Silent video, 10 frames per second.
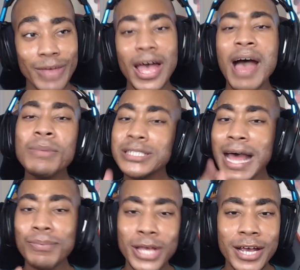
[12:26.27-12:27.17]
I'm gonna
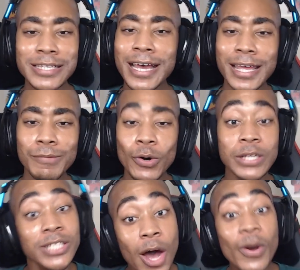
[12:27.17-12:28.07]
stop there because I gotta keep going.
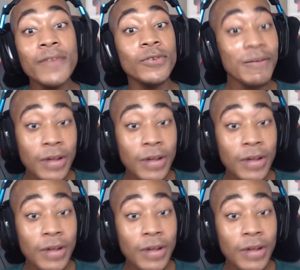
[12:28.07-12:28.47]
So if you have